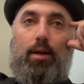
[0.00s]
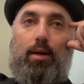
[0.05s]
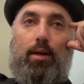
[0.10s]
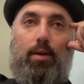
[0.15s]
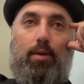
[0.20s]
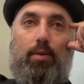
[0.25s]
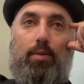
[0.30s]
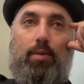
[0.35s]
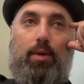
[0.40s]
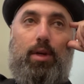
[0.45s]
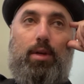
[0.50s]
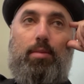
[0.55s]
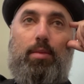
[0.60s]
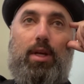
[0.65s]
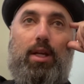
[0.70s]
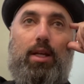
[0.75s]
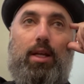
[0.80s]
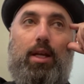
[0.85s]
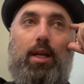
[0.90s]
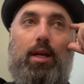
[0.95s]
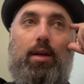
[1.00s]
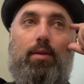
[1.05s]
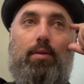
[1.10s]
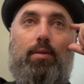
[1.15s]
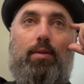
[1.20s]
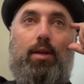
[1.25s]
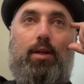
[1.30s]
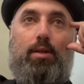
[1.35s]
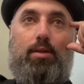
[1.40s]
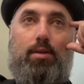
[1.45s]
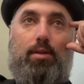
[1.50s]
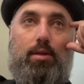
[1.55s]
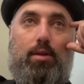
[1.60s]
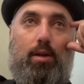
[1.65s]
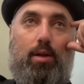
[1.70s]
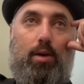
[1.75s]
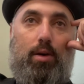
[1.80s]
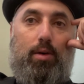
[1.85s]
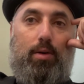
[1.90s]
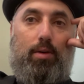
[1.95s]
what do you mean get rich
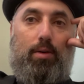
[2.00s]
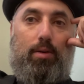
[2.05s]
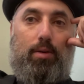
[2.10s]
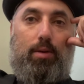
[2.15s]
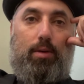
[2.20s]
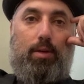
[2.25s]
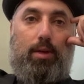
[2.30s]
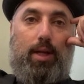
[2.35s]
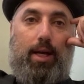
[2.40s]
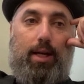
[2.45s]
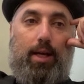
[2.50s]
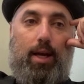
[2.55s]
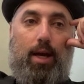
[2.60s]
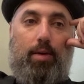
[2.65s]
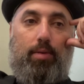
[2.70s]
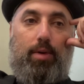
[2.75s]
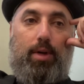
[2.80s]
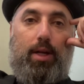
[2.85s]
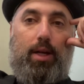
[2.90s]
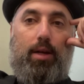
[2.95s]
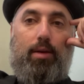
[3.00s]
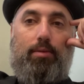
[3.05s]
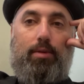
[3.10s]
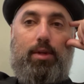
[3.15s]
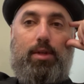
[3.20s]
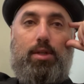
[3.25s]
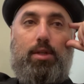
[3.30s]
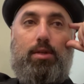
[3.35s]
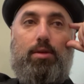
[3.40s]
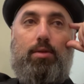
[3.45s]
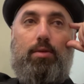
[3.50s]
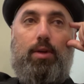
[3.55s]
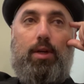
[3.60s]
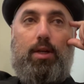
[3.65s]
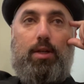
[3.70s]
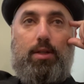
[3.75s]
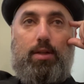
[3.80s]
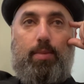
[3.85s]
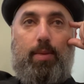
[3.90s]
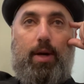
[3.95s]
slow? Like, I want to get rich as quick
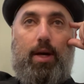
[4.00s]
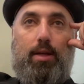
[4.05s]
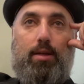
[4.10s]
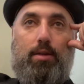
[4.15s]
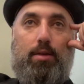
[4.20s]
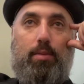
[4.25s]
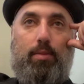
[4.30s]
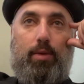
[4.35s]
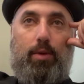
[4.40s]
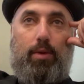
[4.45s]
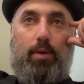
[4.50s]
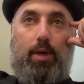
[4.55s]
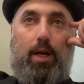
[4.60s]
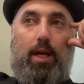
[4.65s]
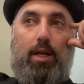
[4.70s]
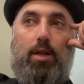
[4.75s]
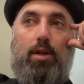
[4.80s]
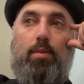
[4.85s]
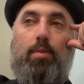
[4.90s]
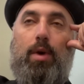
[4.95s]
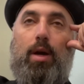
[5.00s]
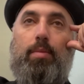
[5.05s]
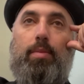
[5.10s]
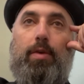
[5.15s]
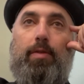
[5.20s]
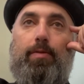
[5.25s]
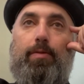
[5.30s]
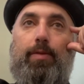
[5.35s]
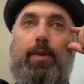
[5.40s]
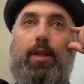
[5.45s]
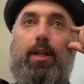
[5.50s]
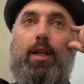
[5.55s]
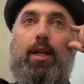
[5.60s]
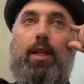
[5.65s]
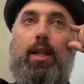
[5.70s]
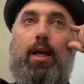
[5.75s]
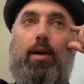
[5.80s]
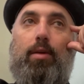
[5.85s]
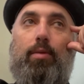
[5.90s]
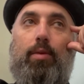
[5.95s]
as possible. And you might be feeling
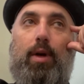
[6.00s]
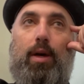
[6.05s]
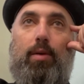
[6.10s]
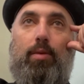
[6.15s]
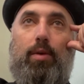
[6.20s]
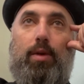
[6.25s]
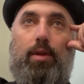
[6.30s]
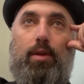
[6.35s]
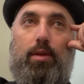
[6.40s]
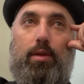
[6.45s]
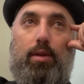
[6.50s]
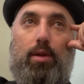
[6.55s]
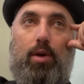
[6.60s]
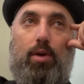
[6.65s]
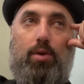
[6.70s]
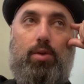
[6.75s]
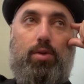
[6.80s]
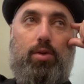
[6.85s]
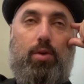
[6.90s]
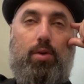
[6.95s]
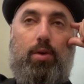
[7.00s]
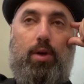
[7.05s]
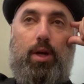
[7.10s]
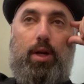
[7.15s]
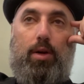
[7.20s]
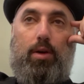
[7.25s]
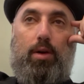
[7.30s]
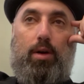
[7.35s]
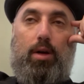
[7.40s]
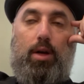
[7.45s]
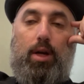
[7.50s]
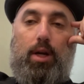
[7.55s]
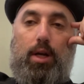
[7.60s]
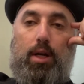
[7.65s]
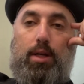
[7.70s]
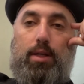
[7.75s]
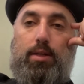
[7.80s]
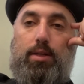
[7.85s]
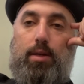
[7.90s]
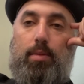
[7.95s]
that way with Dogecoin or
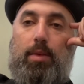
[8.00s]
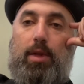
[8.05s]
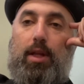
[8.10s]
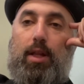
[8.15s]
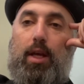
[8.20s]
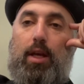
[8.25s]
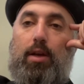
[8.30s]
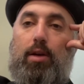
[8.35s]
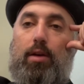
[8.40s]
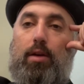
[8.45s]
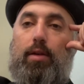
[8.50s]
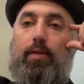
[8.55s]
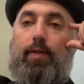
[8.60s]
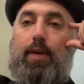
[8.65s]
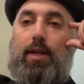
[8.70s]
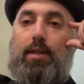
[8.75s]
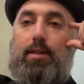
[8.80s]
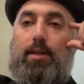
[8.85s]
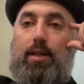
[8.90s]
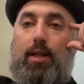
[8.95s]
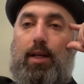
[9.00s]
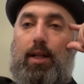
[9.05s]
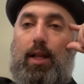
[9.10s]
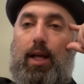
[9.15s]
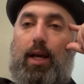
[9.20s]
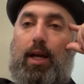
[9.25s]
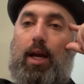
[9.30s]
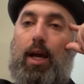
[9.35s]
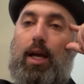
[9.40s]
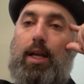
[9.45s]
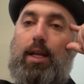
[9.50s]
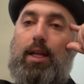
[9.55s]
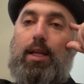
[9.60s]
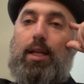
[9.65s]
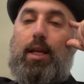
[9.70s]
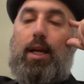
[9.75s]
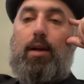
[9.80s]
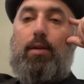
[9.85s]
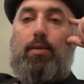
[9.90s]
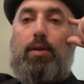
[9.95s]
something that you're investing. Like, I need to
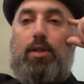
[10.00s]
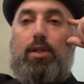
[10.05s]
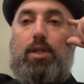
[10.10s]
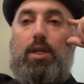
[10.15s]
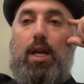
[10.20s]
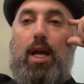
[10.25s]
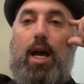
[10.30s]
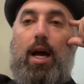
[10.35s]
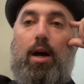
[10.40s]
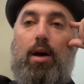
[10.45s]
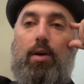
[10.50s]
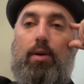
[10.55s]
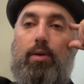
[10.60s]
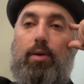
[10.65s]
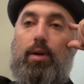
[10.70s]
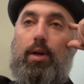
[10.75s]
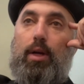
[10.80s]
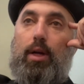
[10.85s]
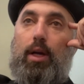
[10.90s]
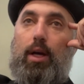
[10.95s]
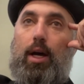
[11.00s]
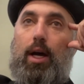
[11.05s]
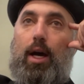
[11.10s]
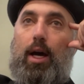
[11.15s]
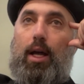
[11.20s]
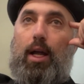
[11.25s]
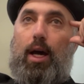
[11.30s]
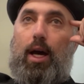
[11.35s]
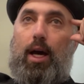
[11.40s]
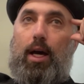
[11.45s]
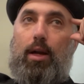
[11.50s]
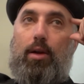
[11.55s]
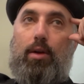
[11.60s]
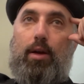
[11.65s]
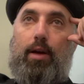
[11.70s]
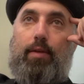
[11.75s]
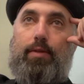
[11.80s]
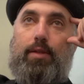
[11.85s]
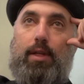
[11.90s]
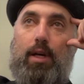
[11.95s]
get rich now. I don't
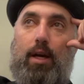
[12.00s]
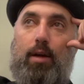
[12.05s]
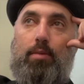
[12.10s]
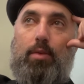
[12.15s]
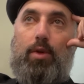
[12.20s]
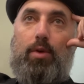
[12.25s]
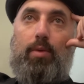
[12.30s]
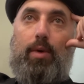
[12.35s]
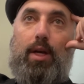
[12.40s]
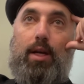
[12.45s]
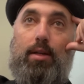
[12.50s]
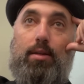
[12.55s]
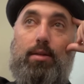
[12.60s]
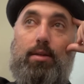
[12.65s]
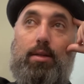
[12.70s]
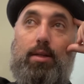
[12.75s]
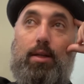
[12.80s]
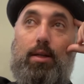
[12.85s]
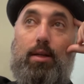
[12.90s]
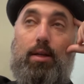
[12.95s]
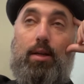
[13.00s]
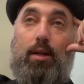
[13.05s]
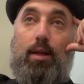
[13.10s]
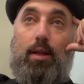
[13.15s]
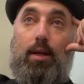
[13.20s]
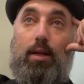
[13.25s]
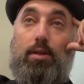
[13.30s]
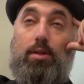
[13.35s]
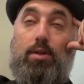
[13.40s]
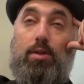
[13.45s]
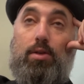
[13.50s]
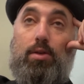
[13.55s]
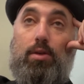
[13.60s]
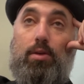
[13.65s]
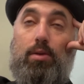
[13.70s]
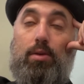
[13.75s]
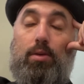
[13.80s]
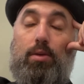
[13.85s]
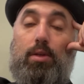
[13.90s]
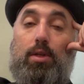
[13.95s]
have time to waste. And that's
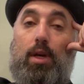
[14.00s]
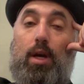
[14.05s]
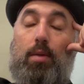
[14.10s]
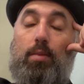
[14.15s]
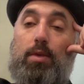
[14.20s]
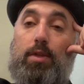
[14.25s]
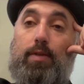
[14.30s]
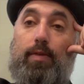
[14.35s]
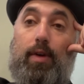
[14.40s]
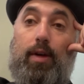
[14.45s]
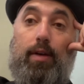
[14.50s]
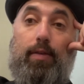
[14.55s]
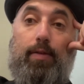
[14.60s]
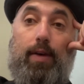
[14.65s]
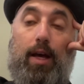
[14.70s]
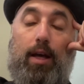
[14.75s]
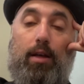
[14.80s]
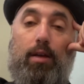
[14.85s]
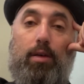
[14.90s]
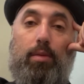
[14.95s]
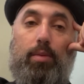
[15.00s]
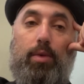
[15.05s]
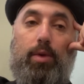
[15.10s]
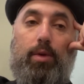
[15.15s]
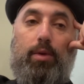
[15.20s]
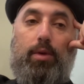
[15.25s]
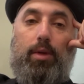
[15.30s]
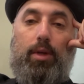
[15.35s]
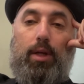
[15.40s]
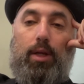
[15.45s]
true. Time is very valuable.